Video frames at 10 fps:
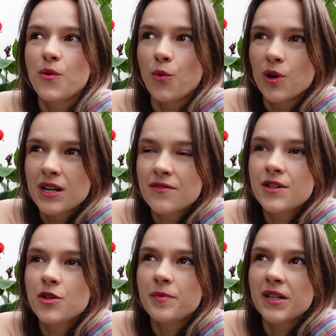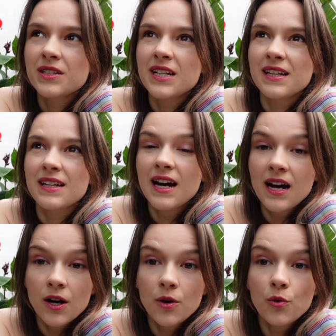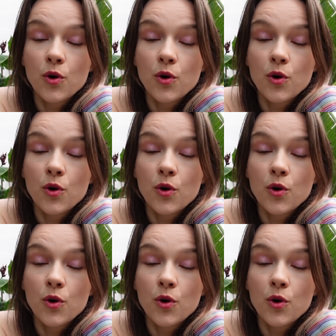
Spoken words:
whatever you're building now